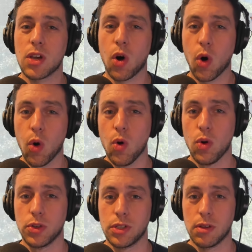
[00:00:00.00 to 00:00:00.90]

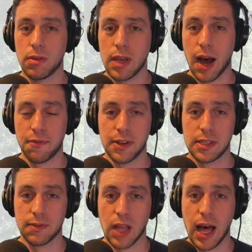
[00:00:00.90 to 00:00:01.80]
hold the
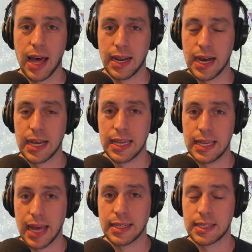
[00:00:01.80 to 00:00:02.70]
offensive line
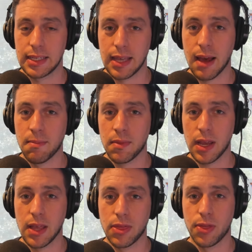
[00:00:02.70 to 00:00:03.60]
against them
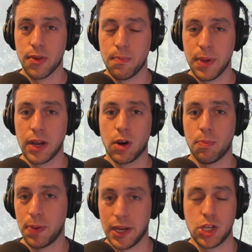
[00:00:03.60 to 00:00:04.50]
in the bigger
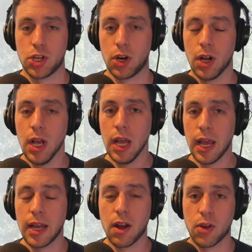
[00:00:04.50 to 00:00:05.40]
picture.
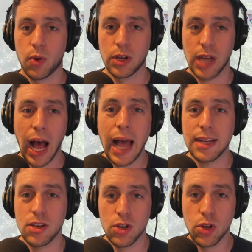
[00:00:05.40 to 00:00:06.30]
In other words, I
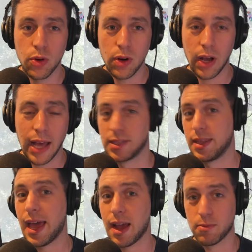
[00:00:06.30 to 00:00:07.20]
knew, as
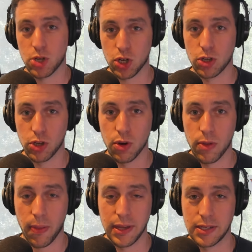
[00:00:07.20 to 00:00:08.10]
they I'm sure do,
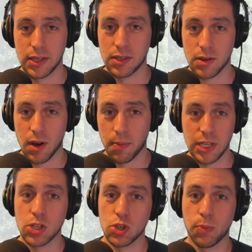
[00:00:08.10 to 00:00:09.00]
that this is a
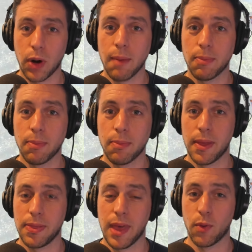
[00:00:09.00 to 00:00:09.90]
potential problem and
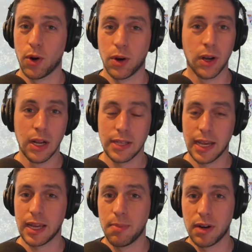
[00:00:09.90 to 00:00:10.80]
that they were yep.
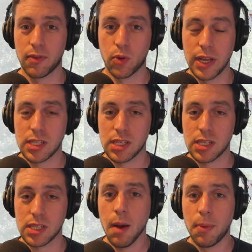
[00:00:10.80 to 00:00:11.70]
taking a bit of a risk.
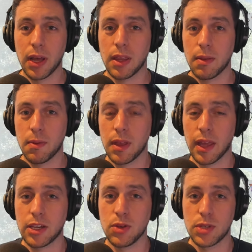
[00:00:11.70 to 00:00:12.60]
But
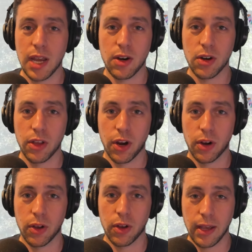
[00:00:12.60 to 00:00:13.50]
like you said
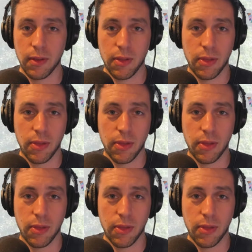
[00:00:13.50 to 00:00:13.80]
earlier, like